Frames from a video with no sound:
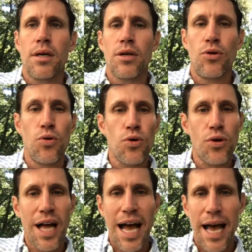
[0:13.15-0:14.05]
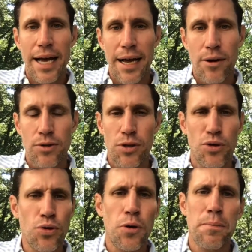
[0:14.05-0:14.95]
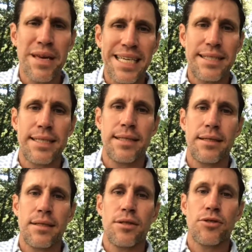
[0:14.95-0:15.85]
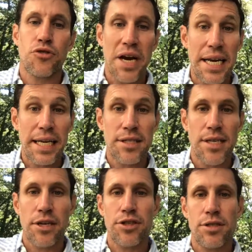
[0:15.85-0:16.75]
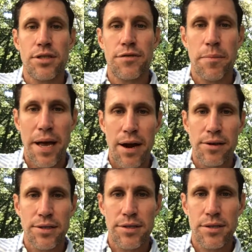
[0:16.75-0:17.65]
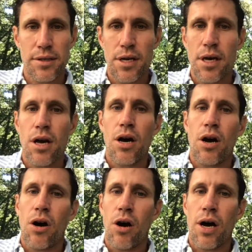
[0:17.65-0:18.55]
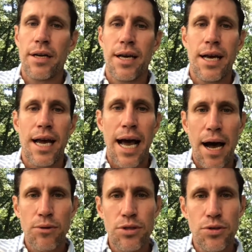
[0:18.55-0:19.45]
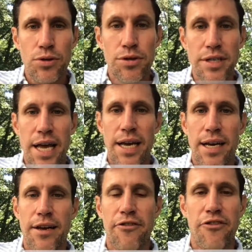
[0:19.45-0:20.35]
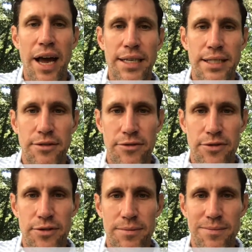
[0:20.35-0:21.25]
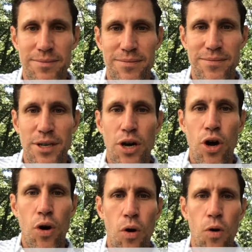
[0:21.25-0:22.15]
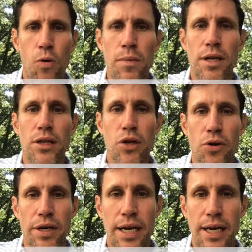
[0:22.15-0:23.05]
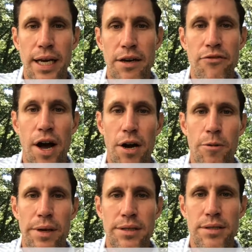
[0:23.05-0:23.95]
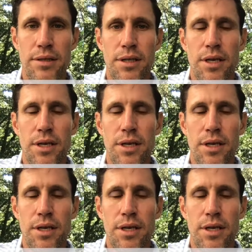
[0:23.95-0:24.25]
Google Hangout or Google Meet training sessions for parents on how to create an effective home learning environment